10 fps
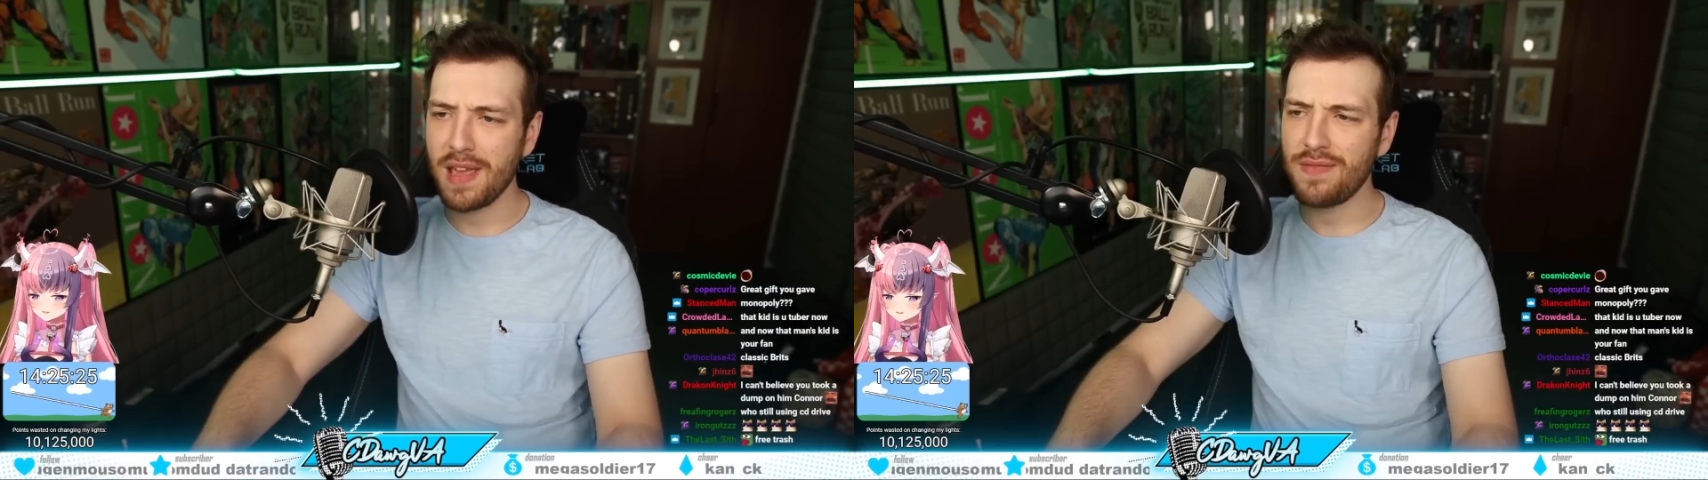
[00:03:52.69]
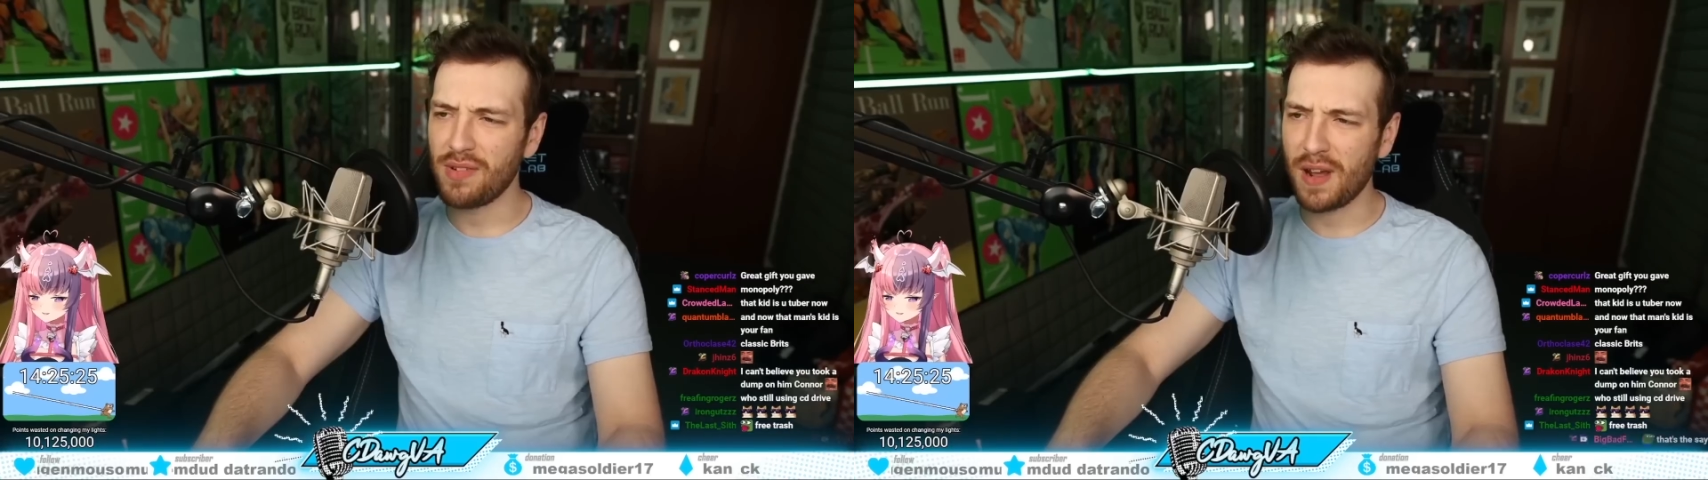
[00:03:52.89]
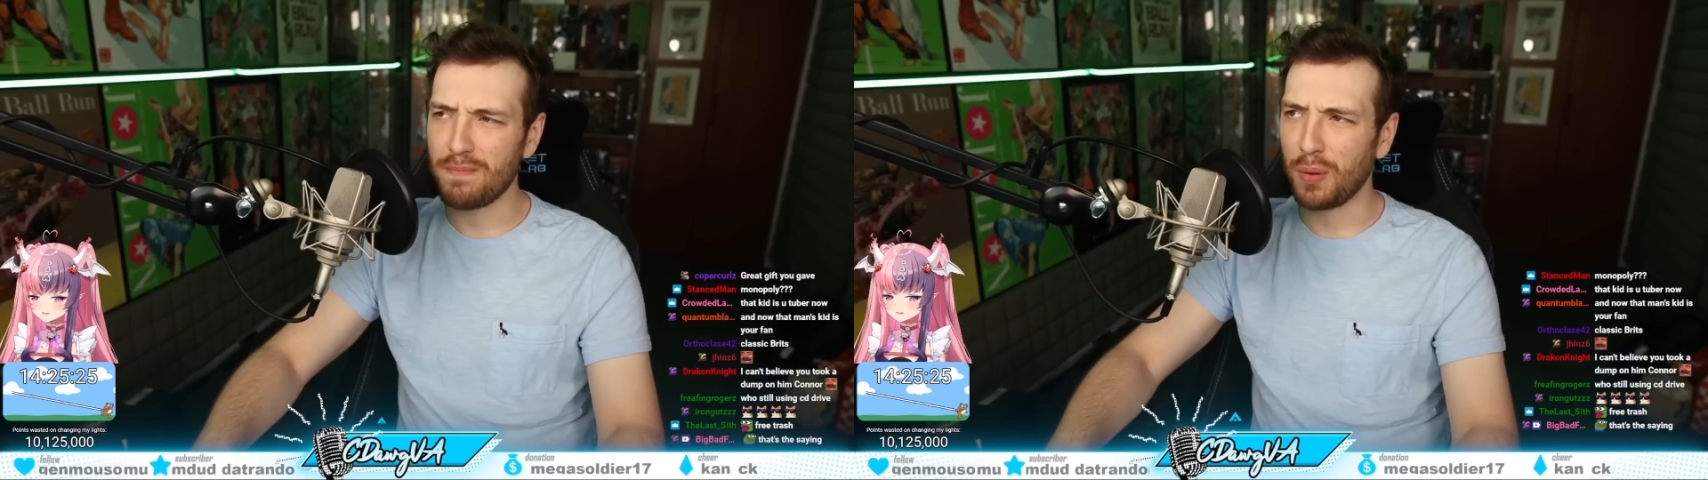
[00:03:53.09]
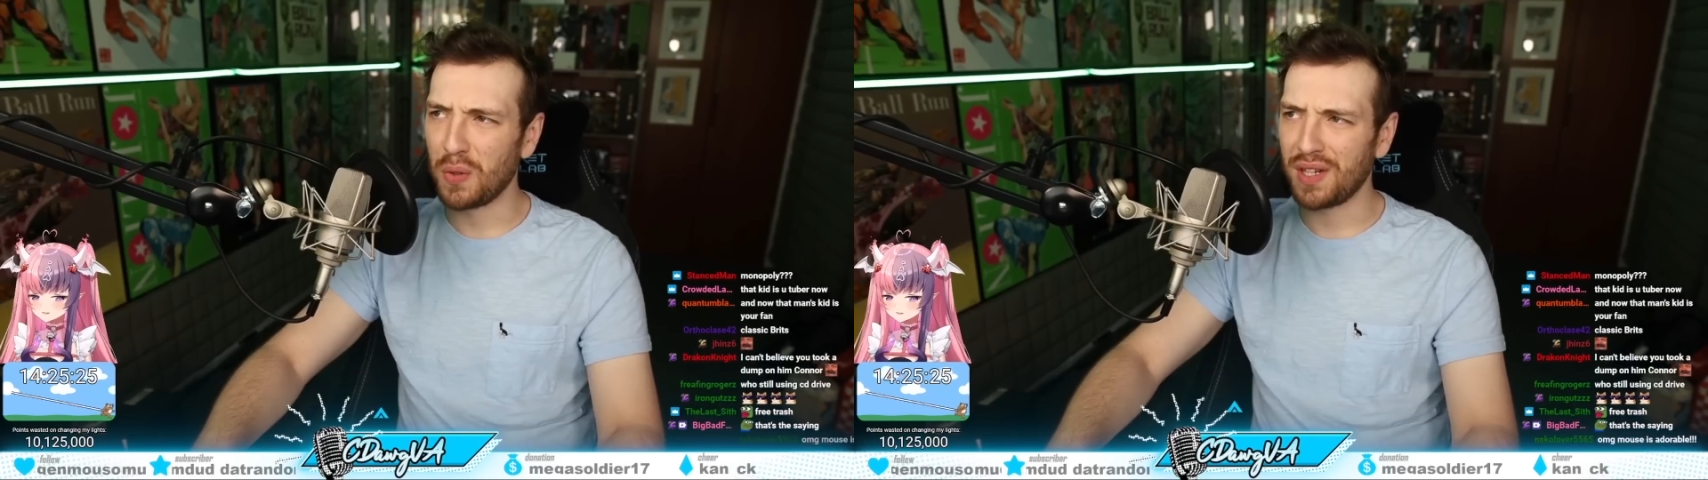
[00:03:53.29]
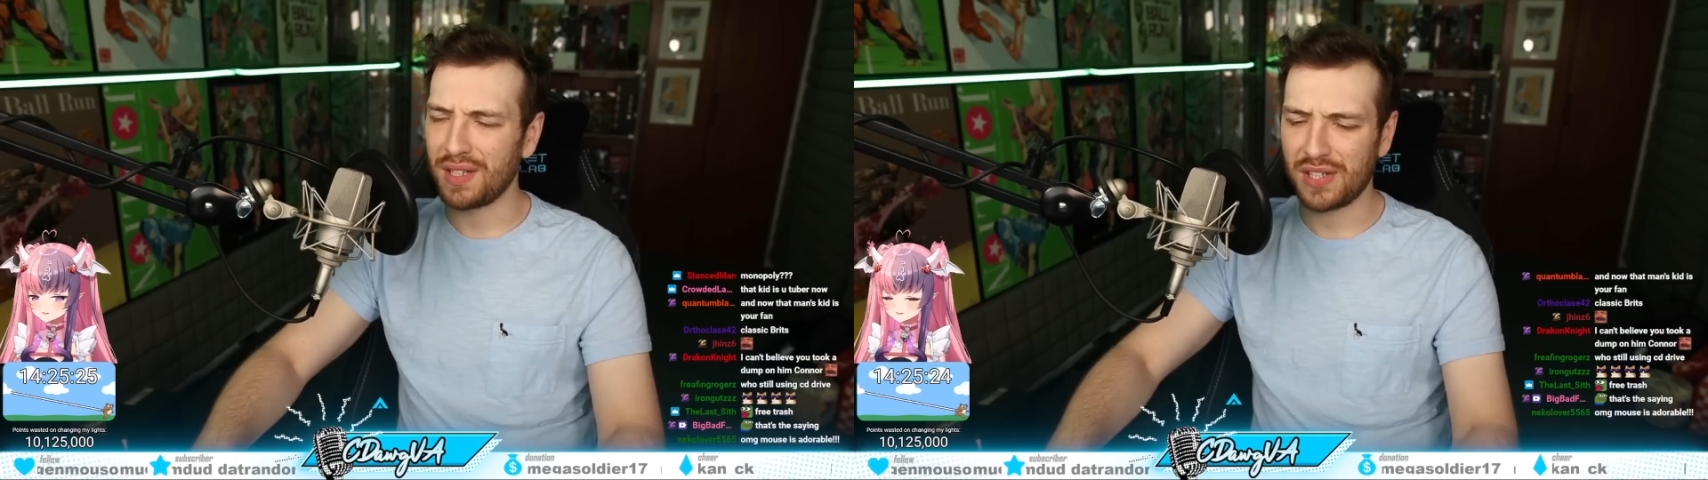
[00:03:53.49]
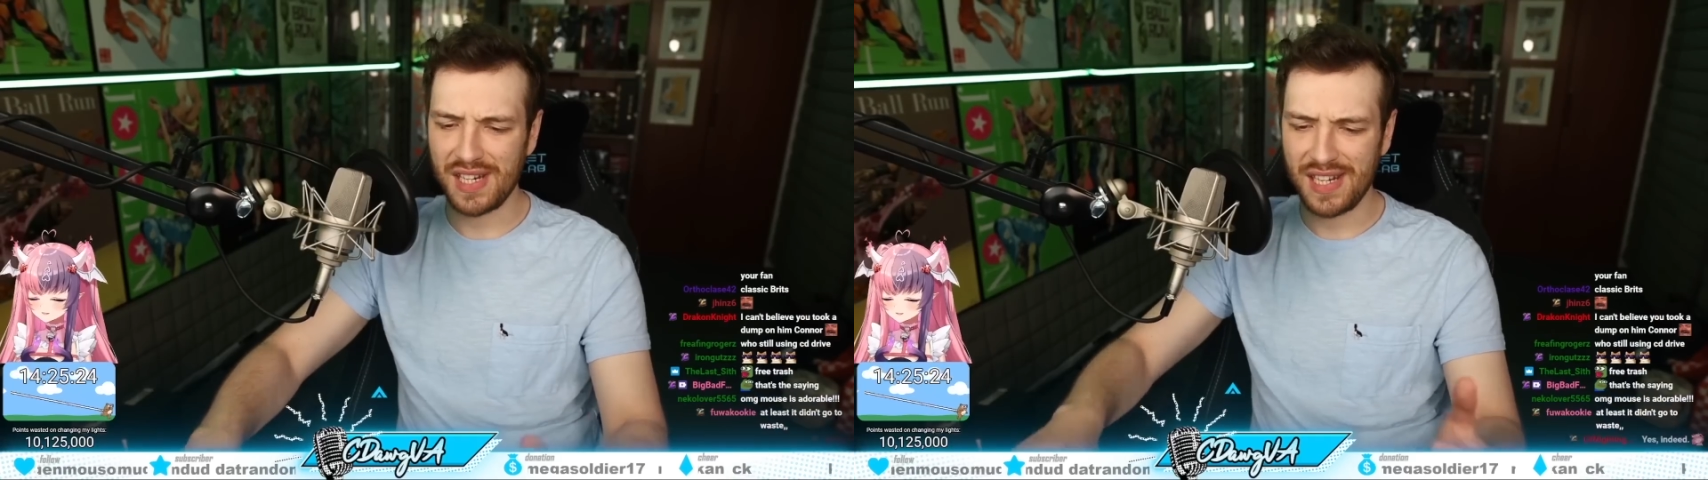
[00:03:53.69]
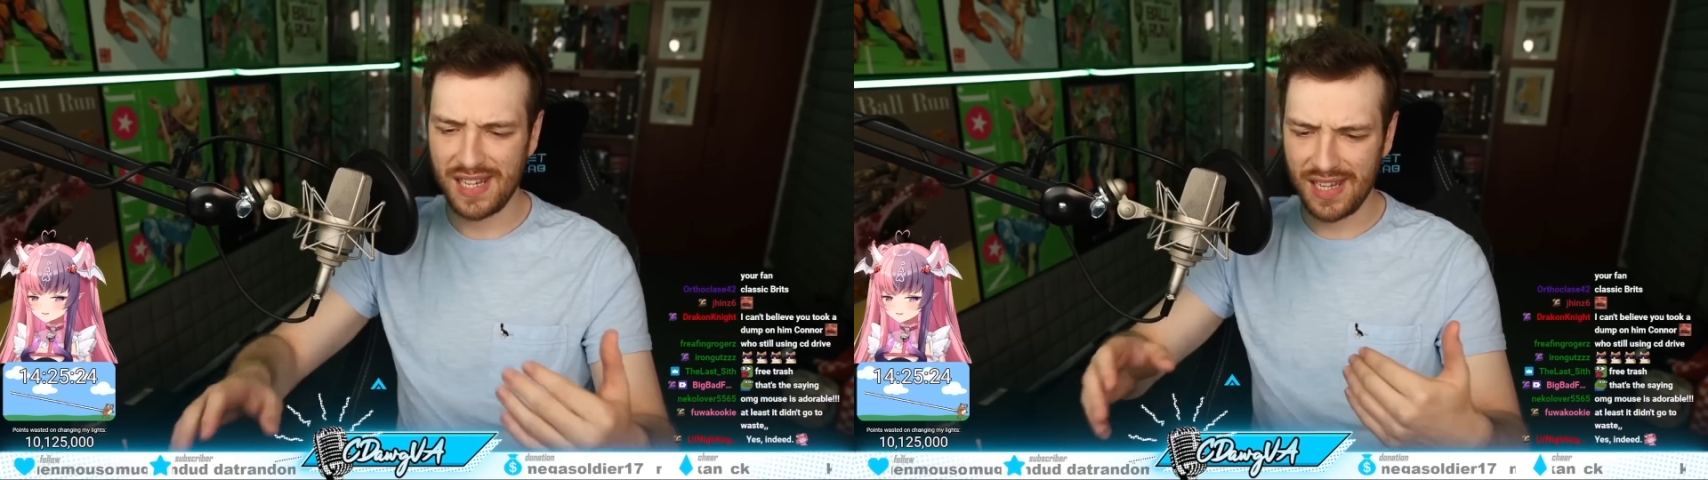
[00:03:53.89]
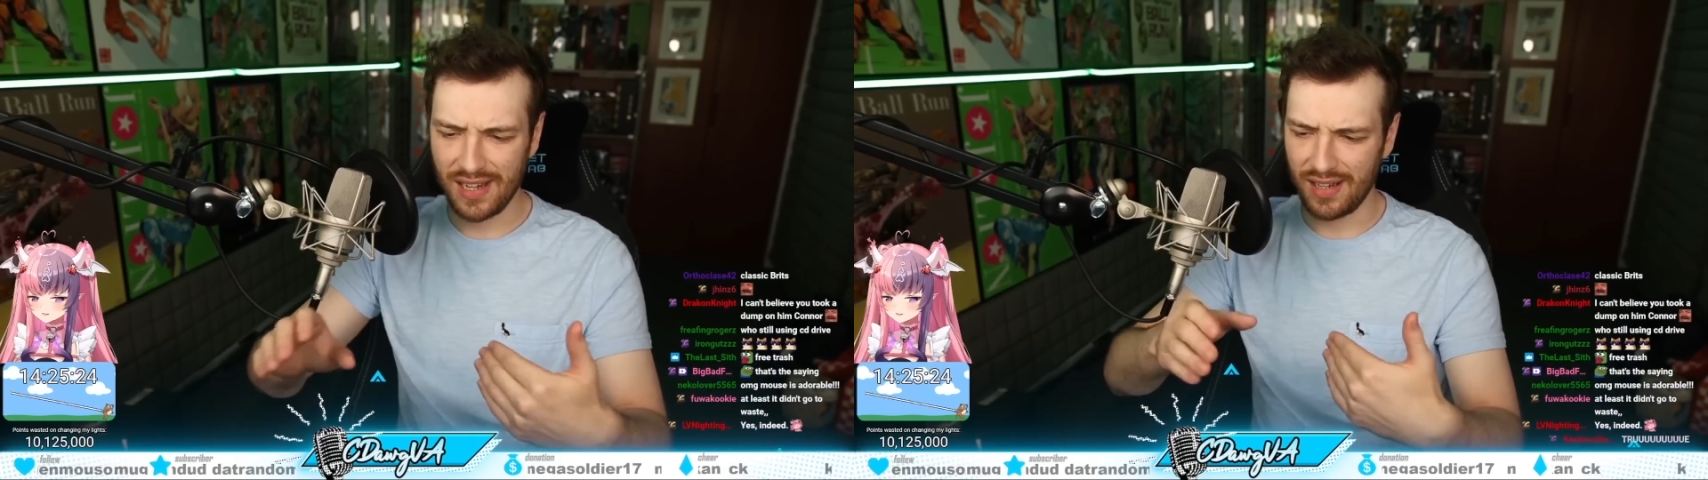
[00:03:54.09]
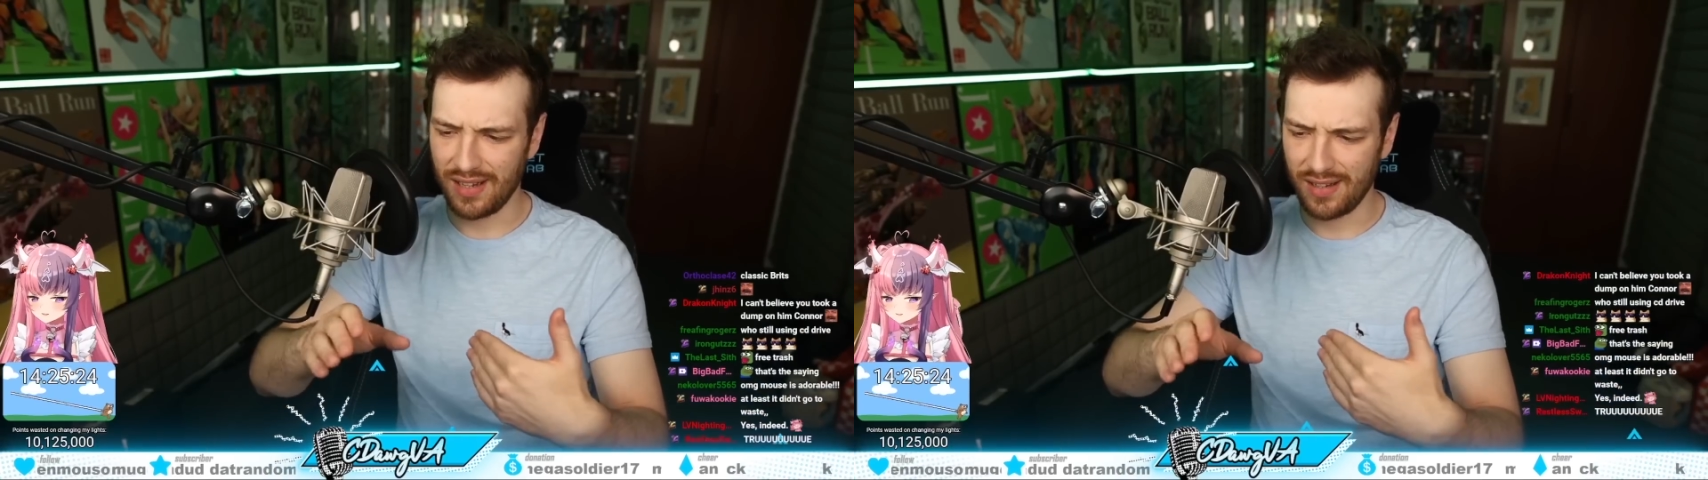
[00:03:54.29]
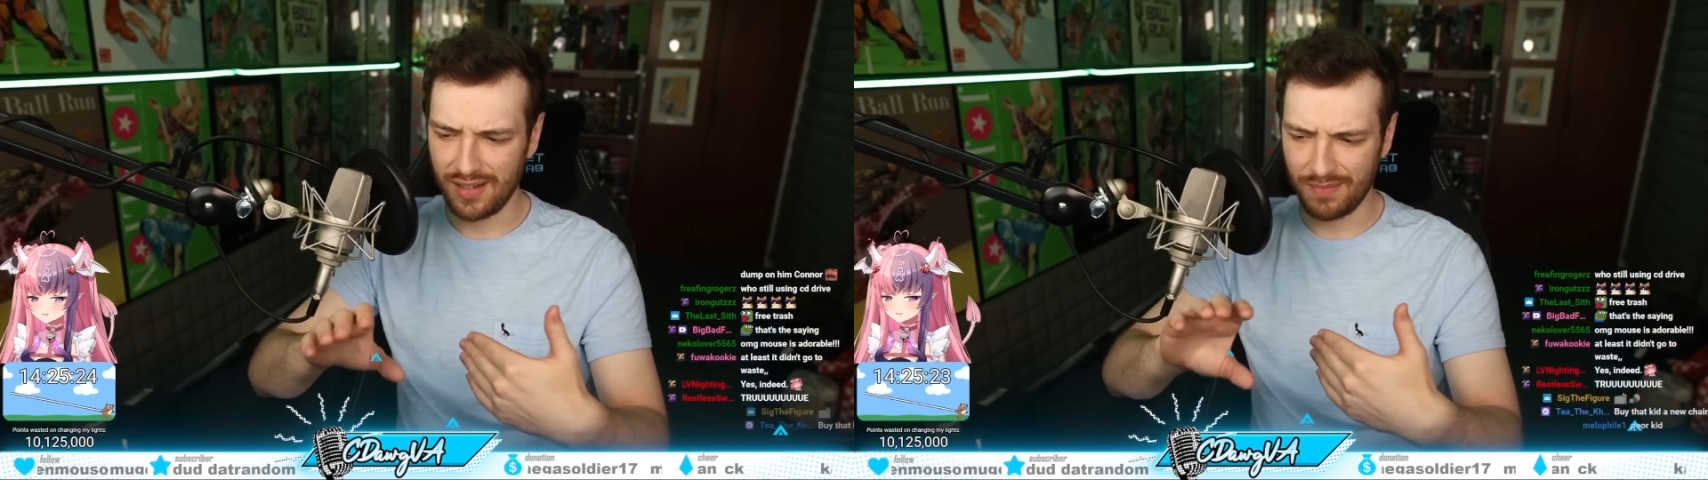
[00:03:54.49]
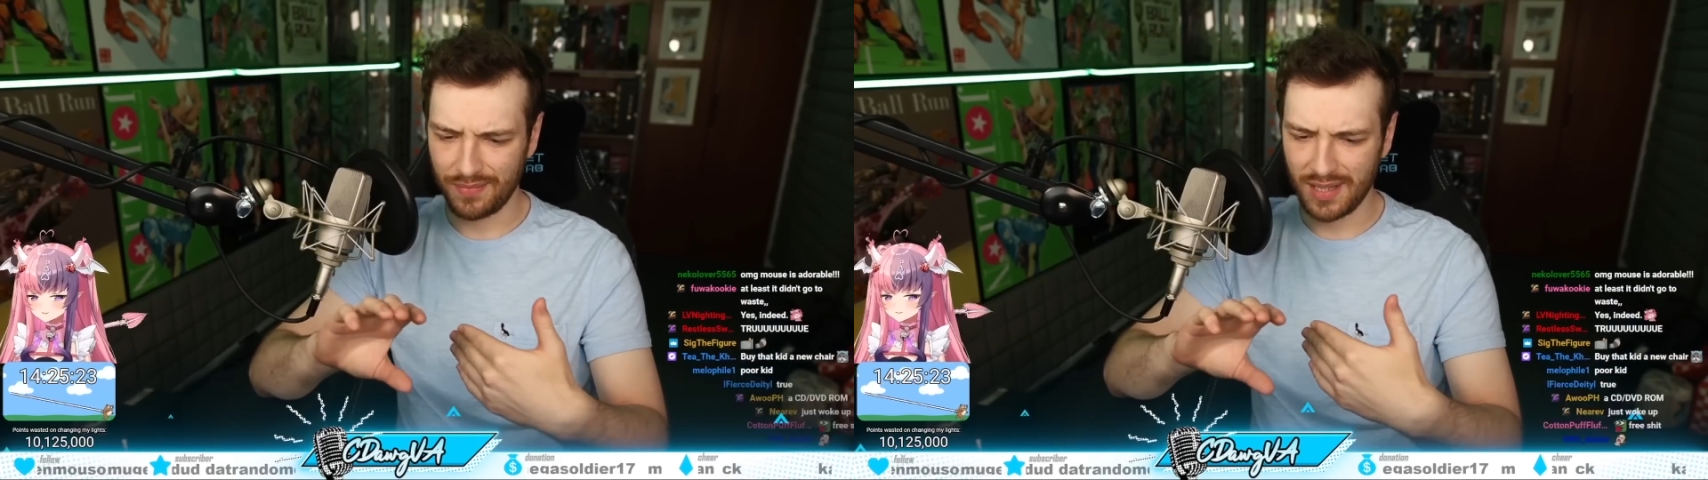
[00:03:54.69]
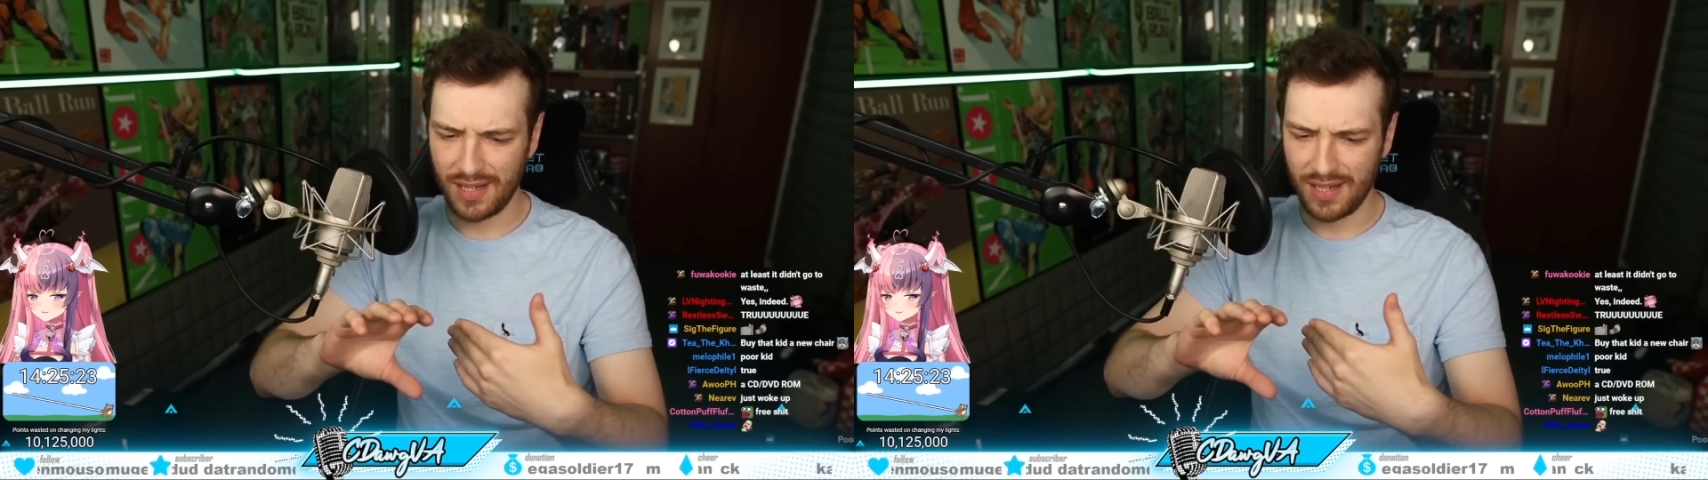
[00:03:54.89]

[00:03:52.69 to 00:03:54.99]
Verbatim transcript: even when I bought a CD uh, um,